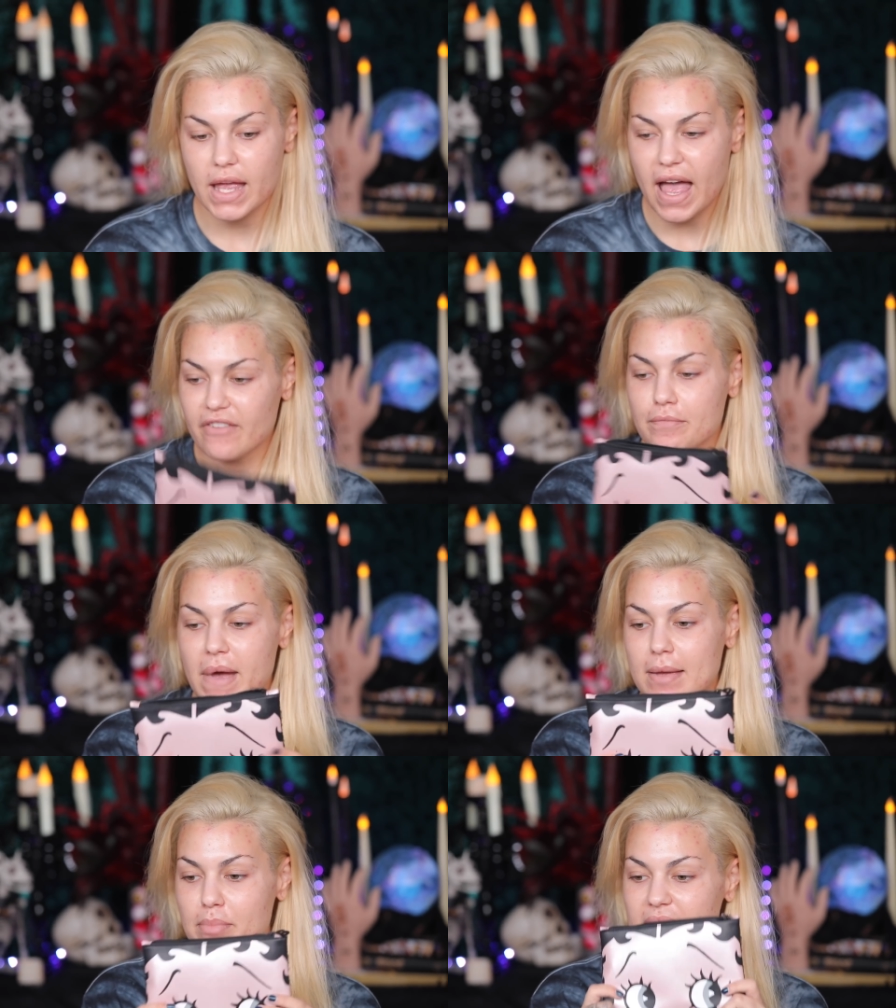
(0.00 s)
I have
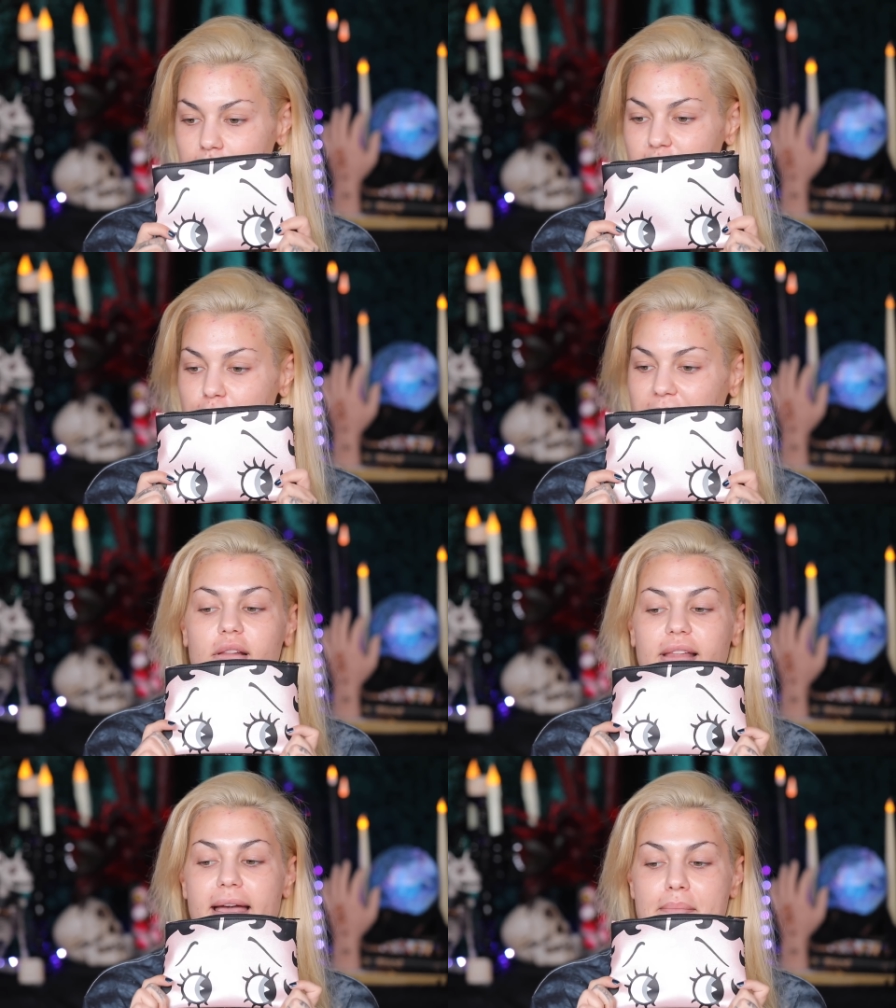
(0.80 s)
my Betty Boop
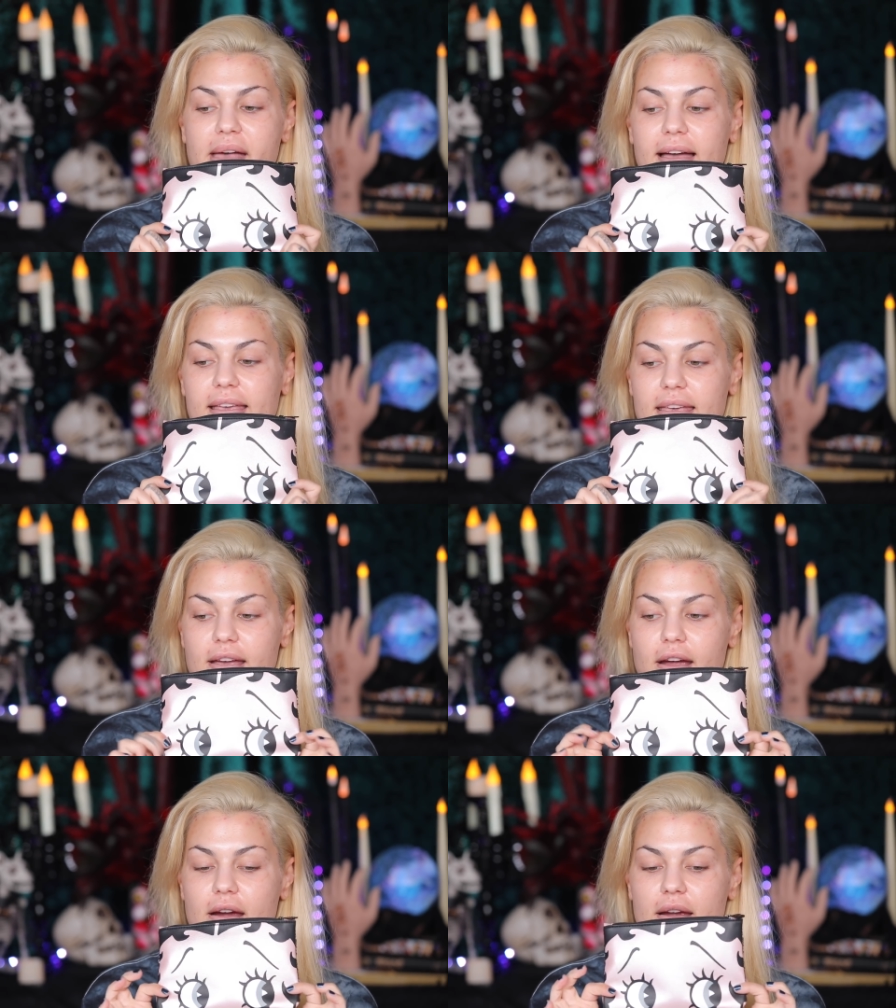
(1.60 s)
glam bag
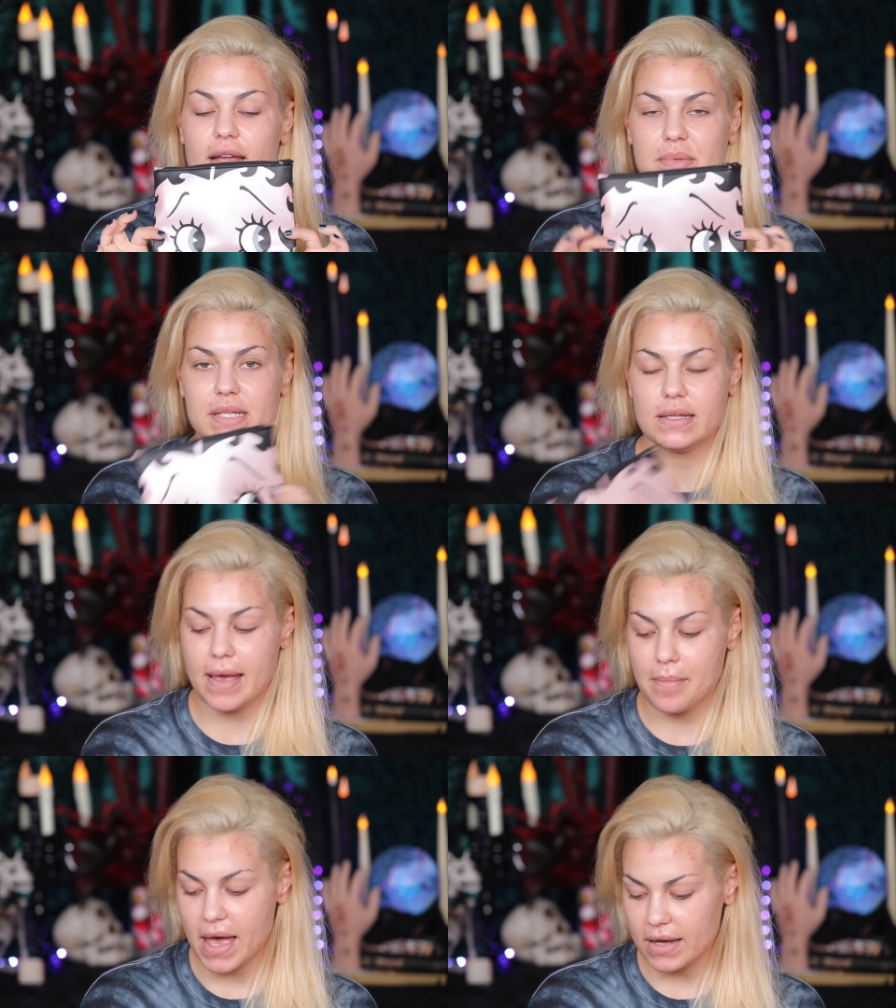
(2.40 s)
here, Ipsy
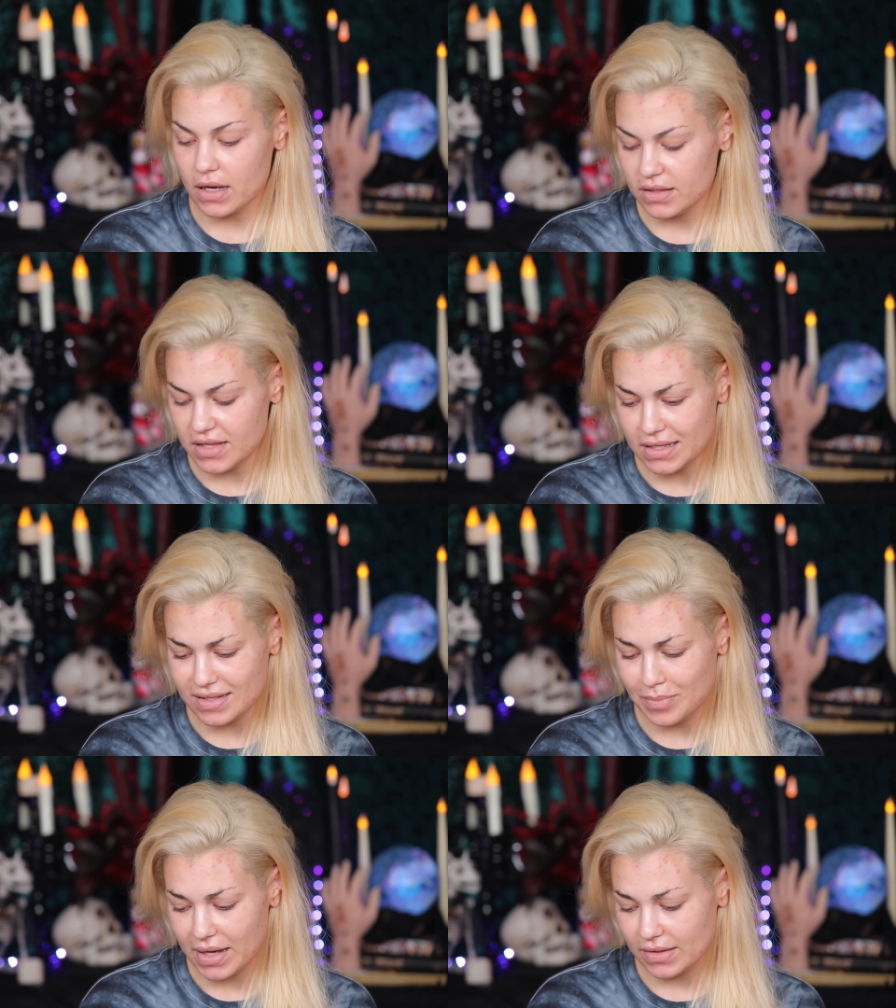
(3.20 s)
glam bag. I think
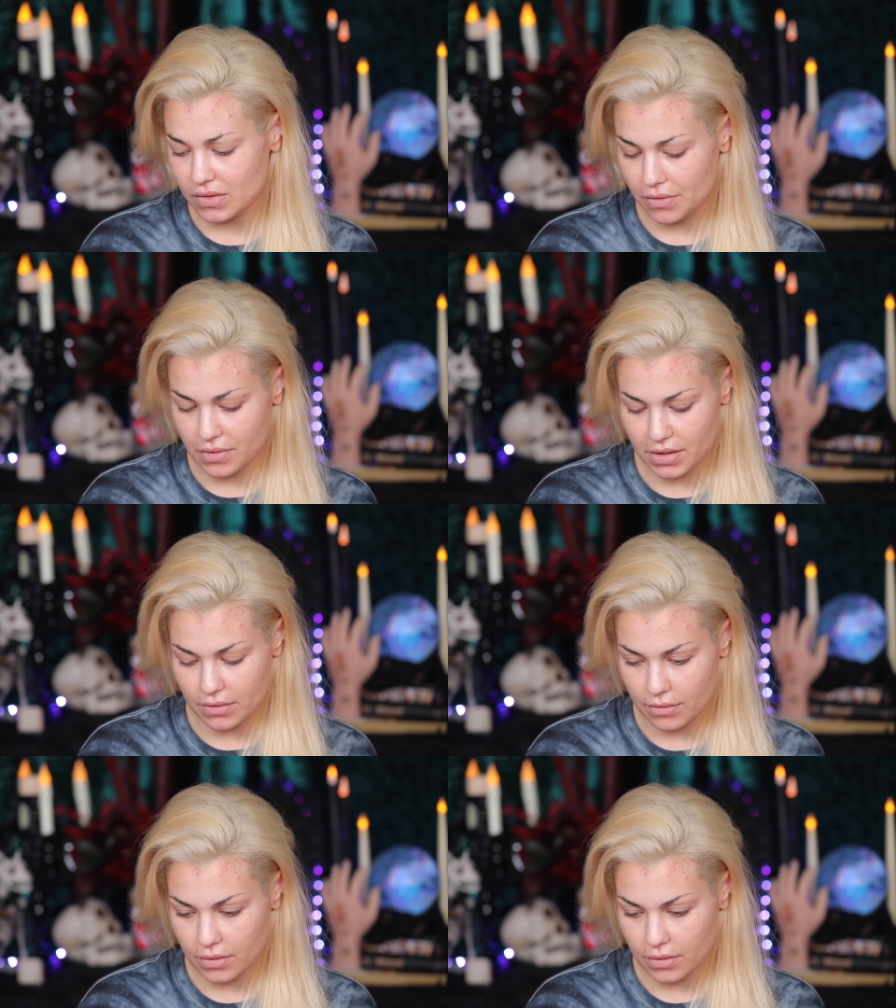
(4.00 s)
this bag is so cute.